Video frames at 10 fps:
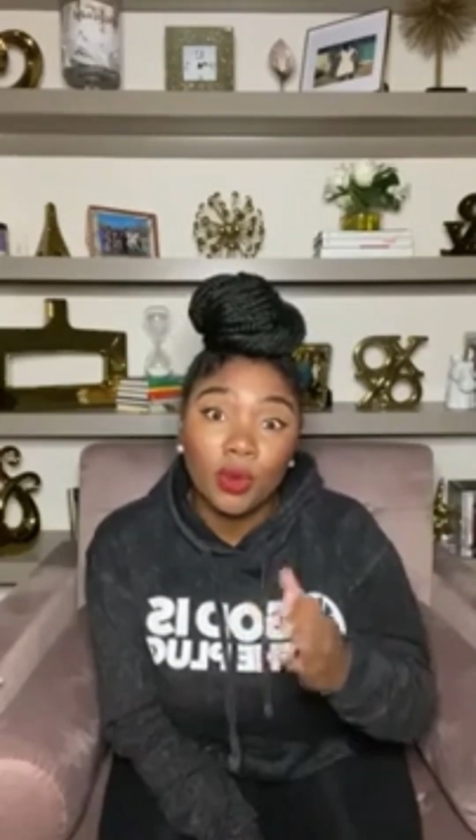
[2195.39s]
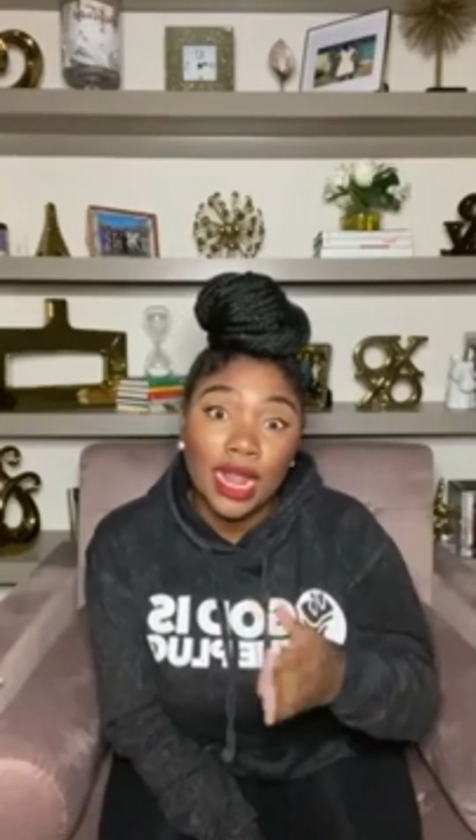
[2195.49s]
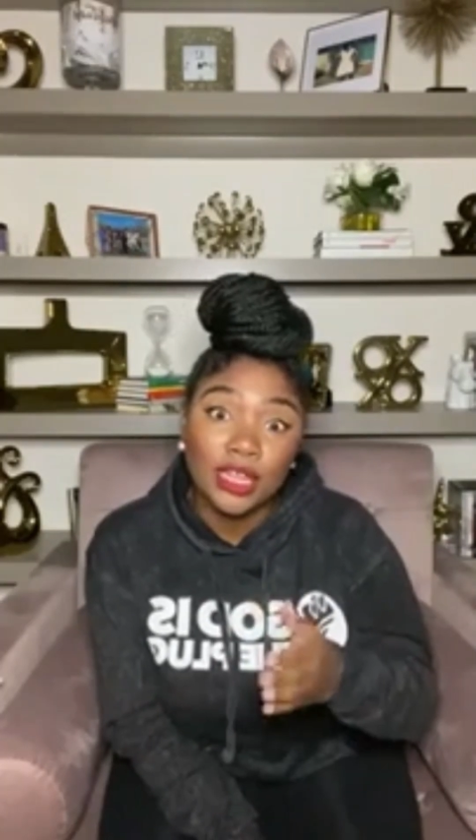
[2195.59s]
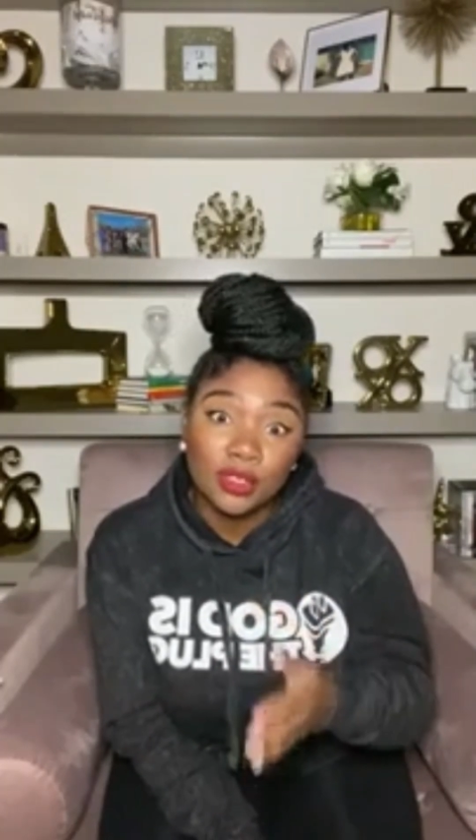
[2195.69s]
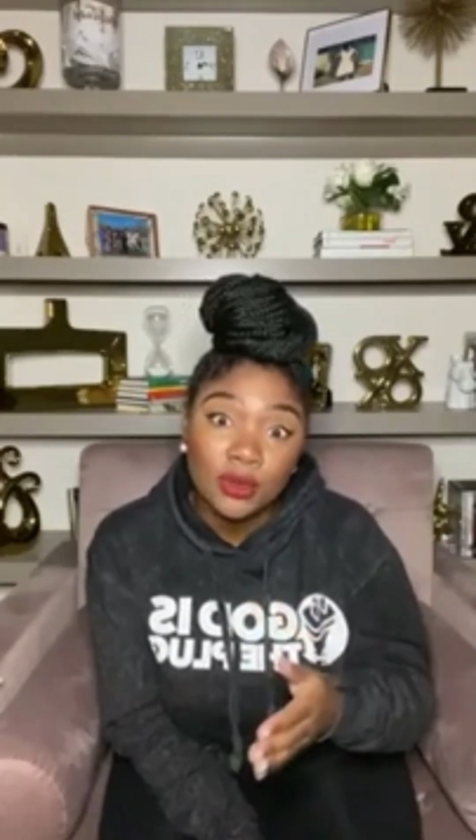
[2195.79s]

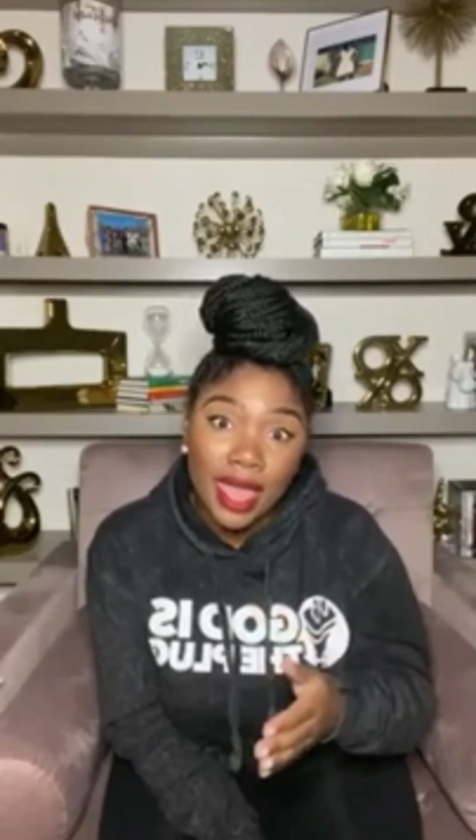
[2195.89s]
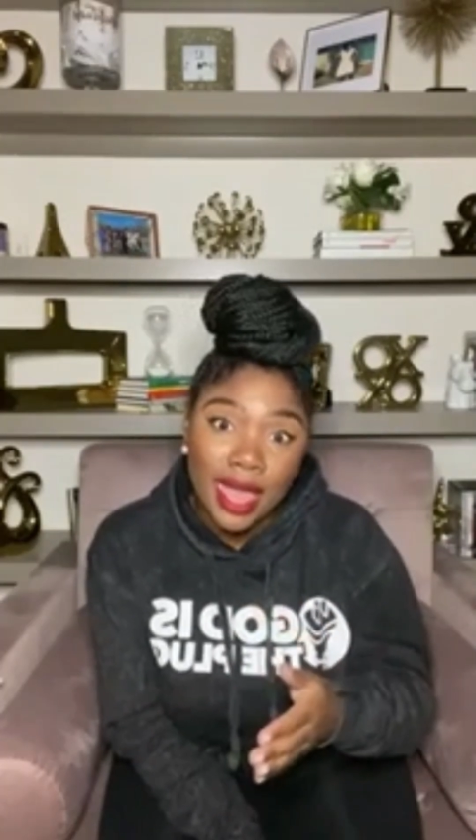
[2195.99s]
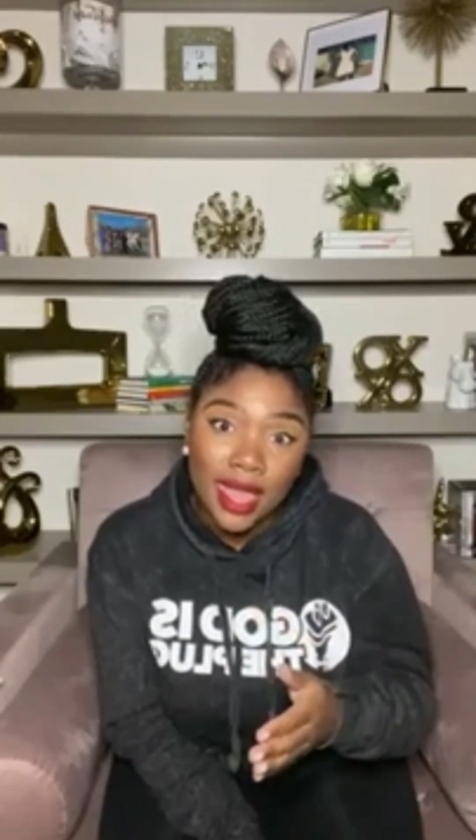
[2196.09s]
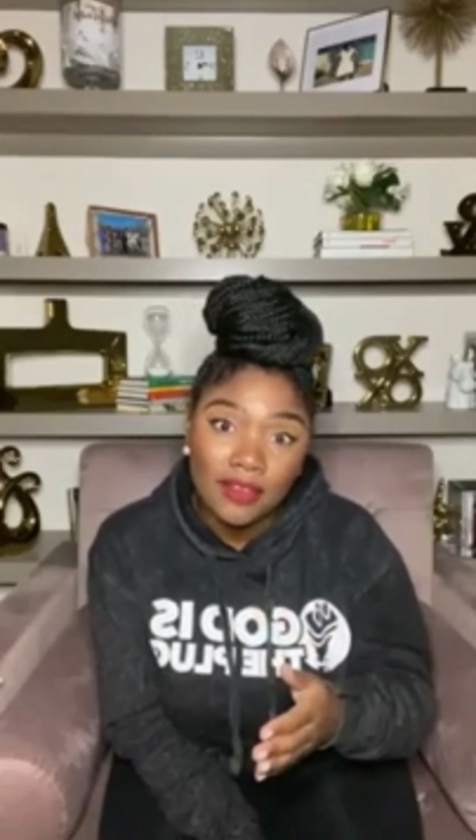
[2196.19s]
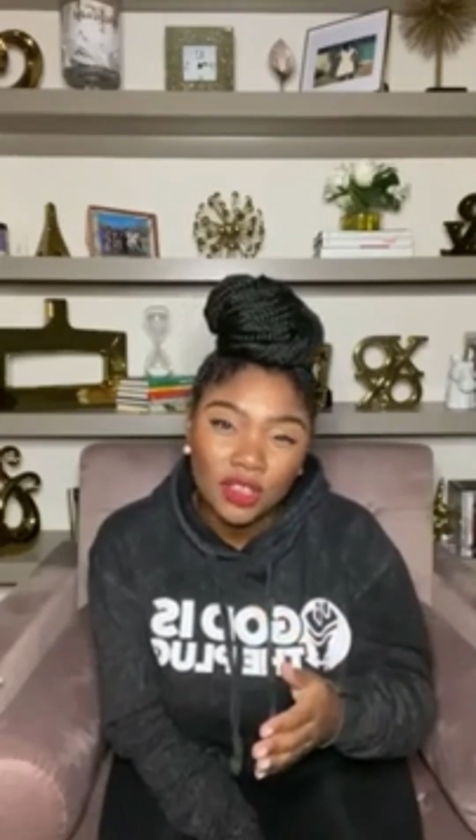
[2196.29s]
in what I do
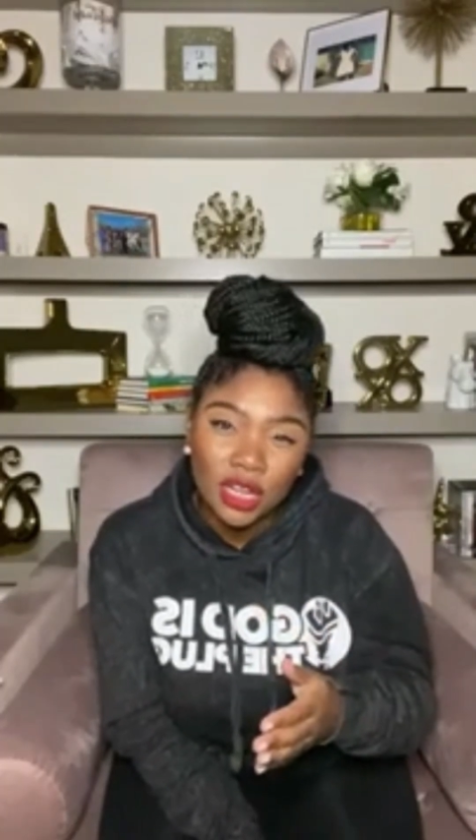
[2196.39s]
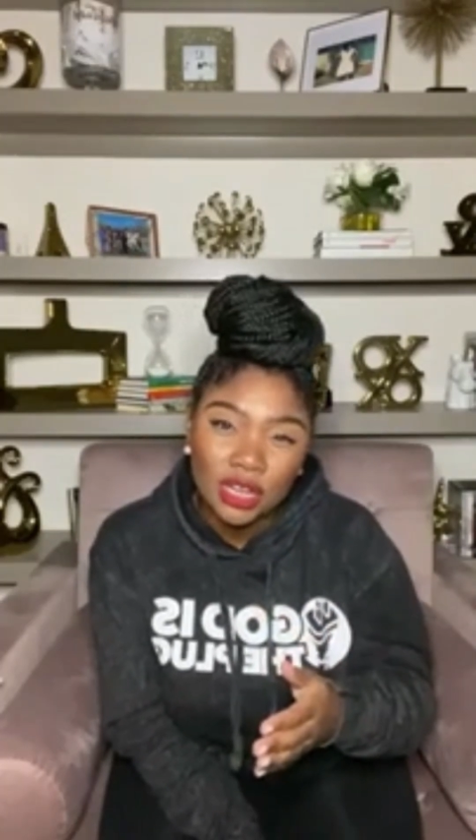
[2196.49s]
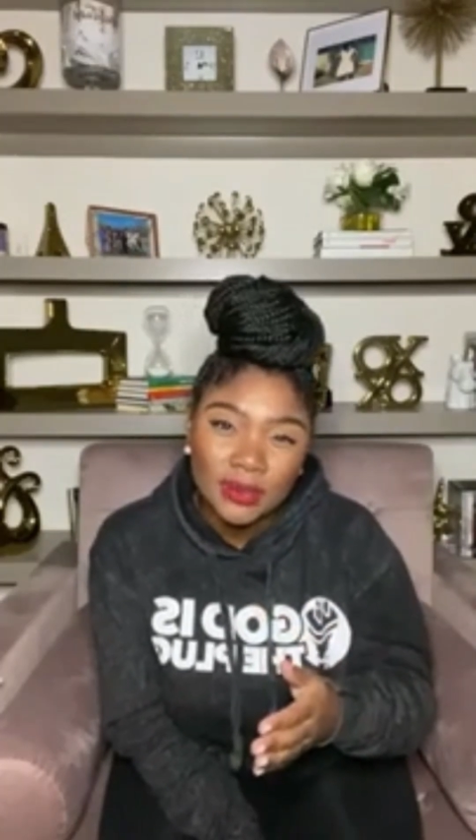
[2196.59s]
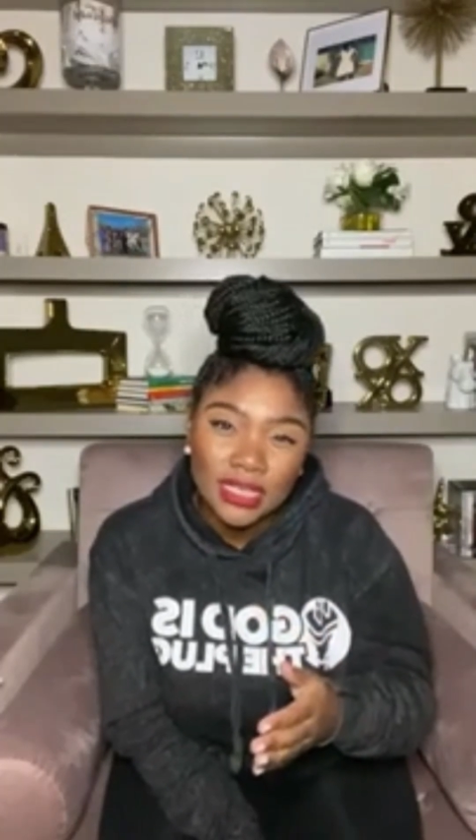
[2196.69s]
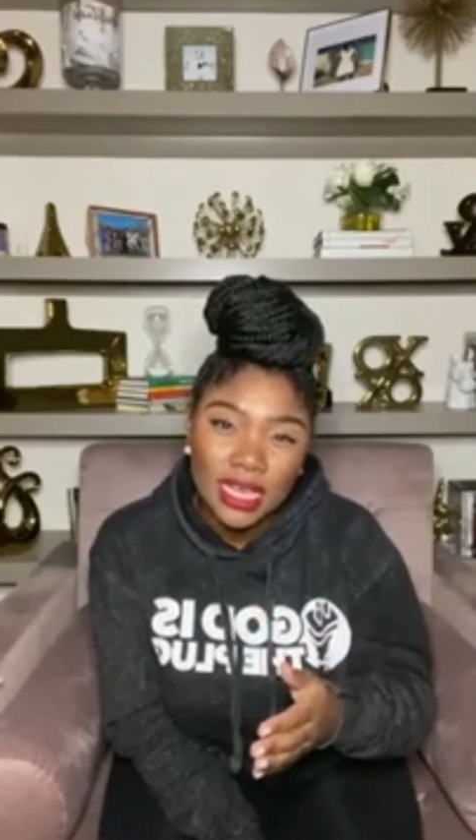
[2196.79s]
have.
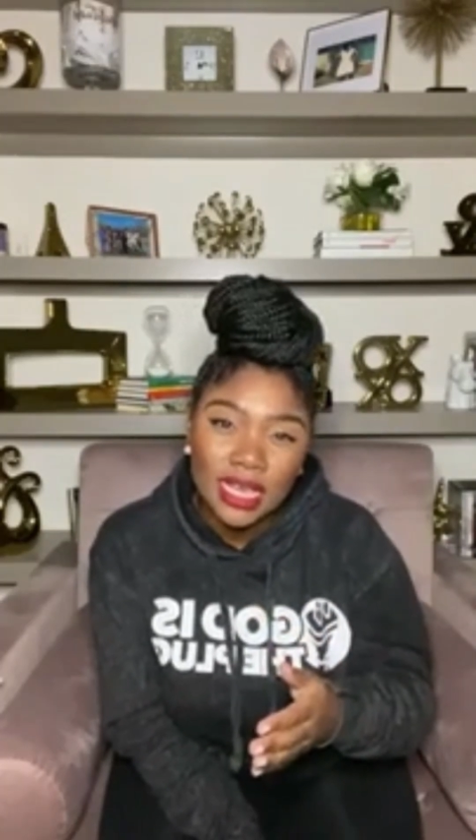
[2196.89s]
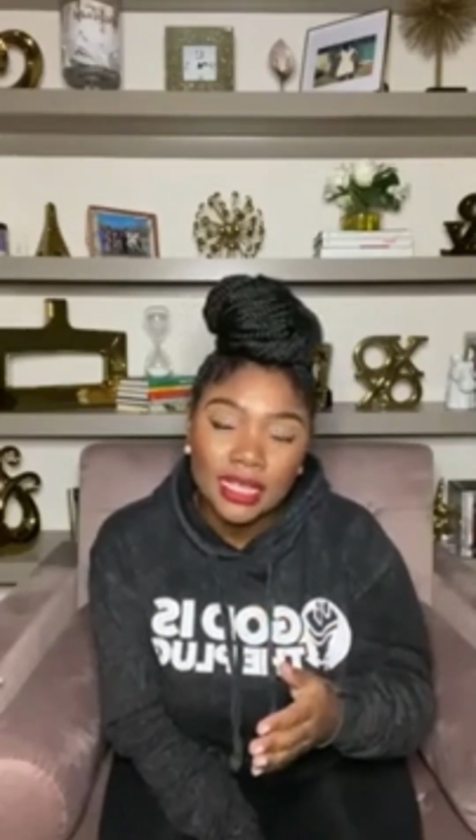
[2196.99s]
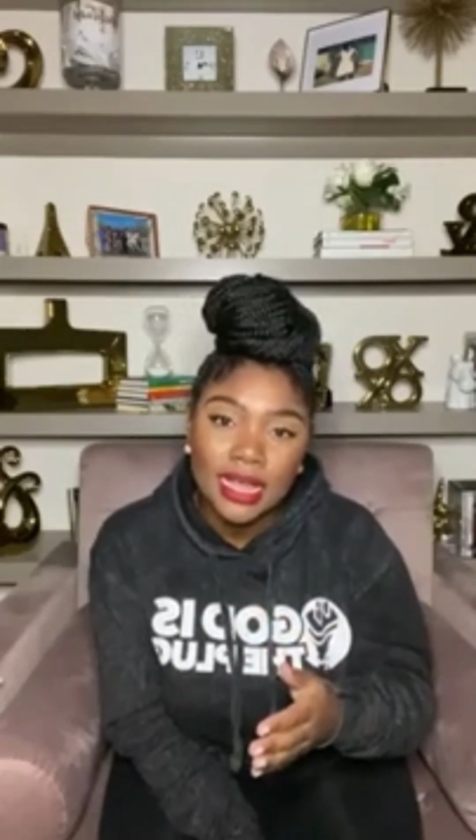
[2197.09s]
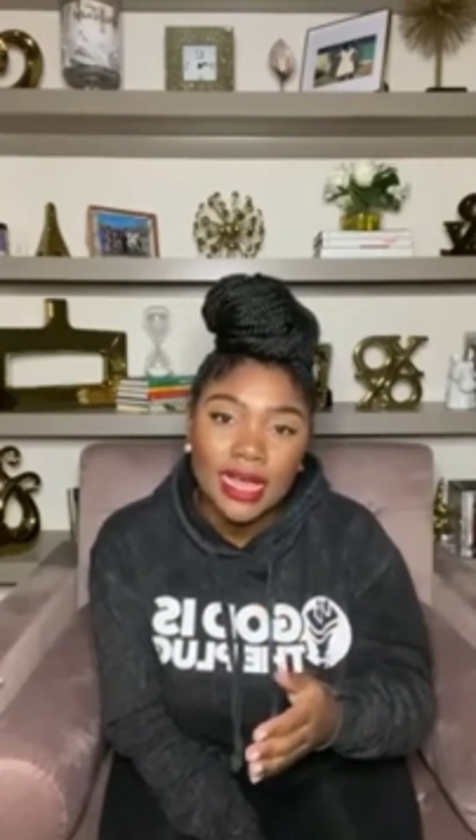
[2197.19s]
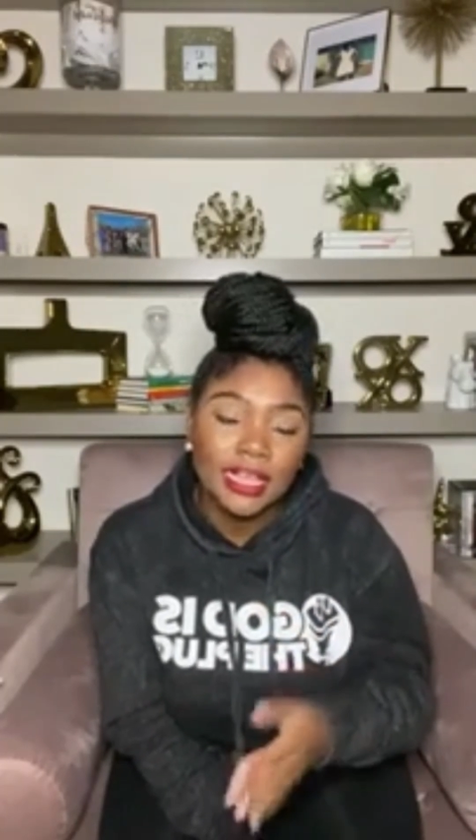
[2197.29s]
You know what I'm
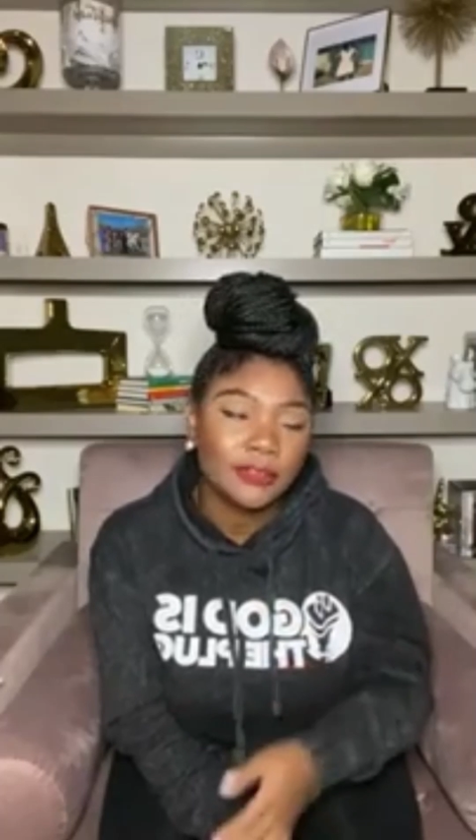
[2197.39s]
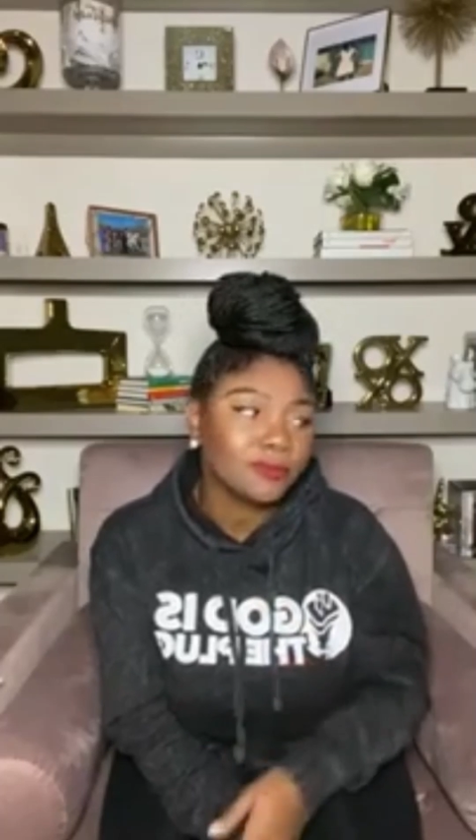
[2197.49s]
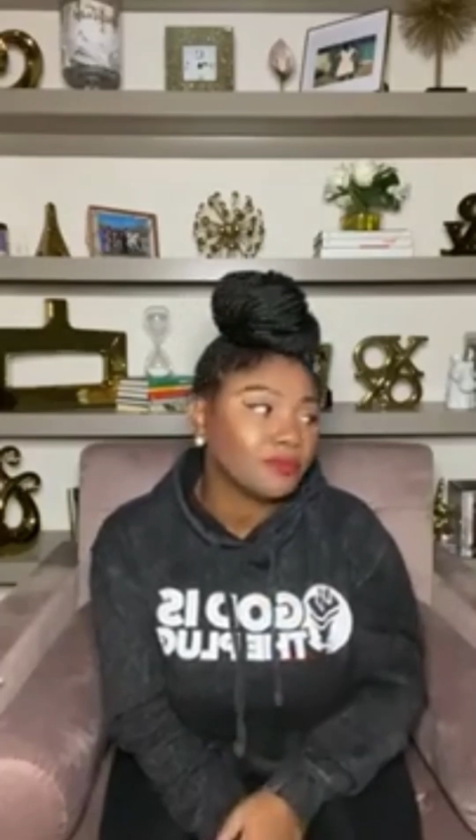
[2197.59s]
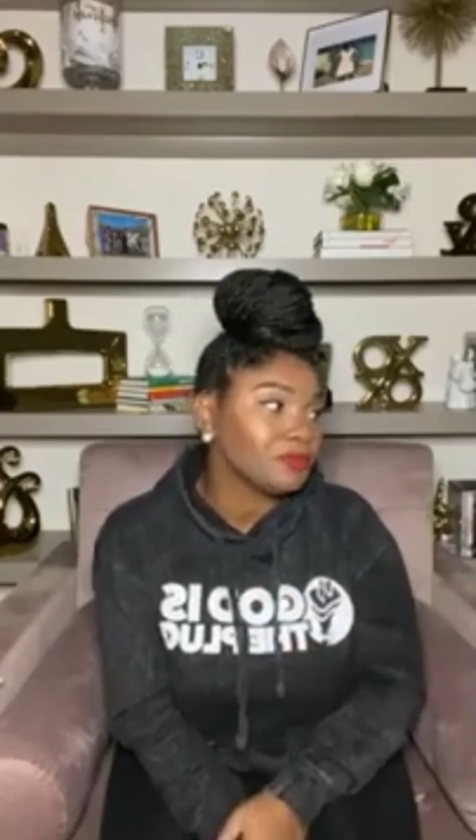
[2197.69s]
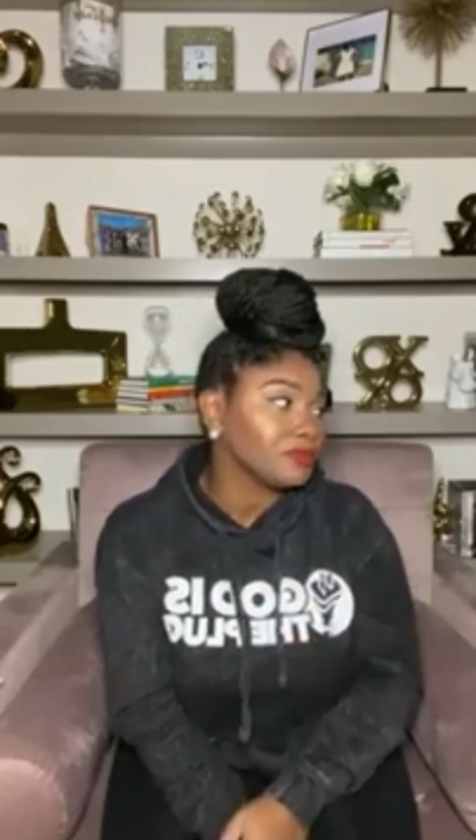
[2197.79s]
saying?
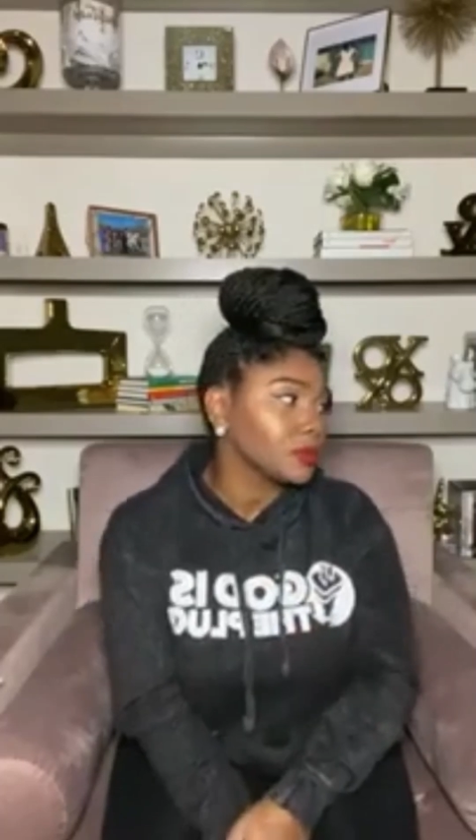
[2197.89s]
Like,